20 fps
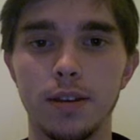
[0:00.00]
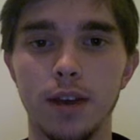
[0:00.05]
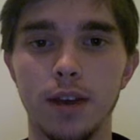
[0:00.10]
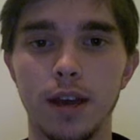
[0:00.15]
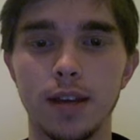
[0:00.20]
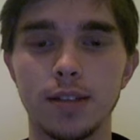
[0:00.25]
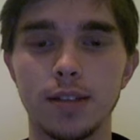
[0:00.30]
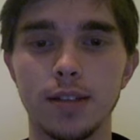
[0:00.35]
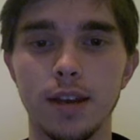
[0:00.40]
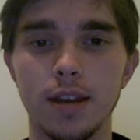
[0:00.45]

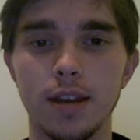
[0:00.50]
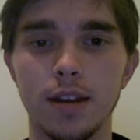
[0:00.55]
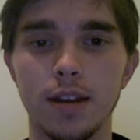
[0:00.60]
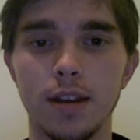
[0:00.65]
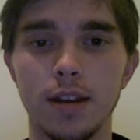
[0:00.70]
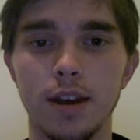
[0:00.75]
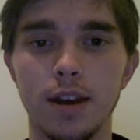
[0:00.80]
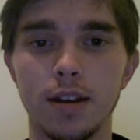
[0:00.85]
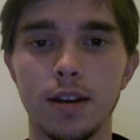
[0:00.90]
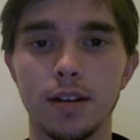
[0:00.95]
As I
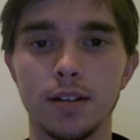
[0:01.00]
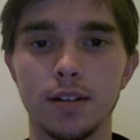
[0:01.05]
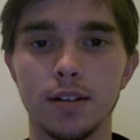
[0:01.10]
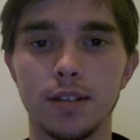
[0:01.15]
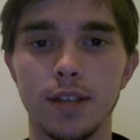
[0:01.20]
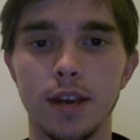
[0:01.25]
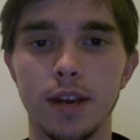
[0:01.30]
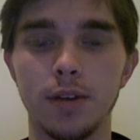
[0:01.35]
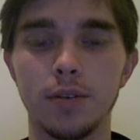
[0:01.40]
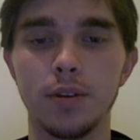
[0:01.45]
got
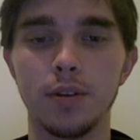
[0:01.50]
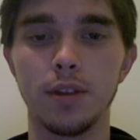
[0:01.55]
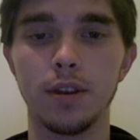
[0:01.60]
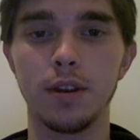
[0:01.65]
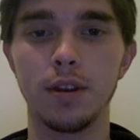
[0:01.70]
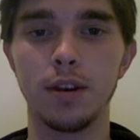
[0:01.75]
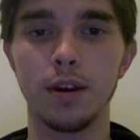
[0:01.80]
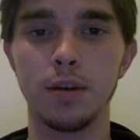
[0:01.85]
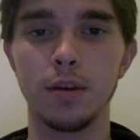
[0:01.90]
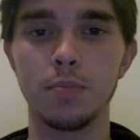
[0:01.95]
down to the
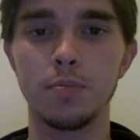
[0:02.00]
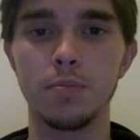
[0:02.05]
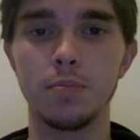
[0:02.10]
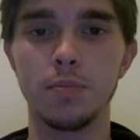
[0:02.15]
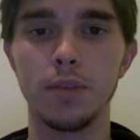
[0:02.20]
nub,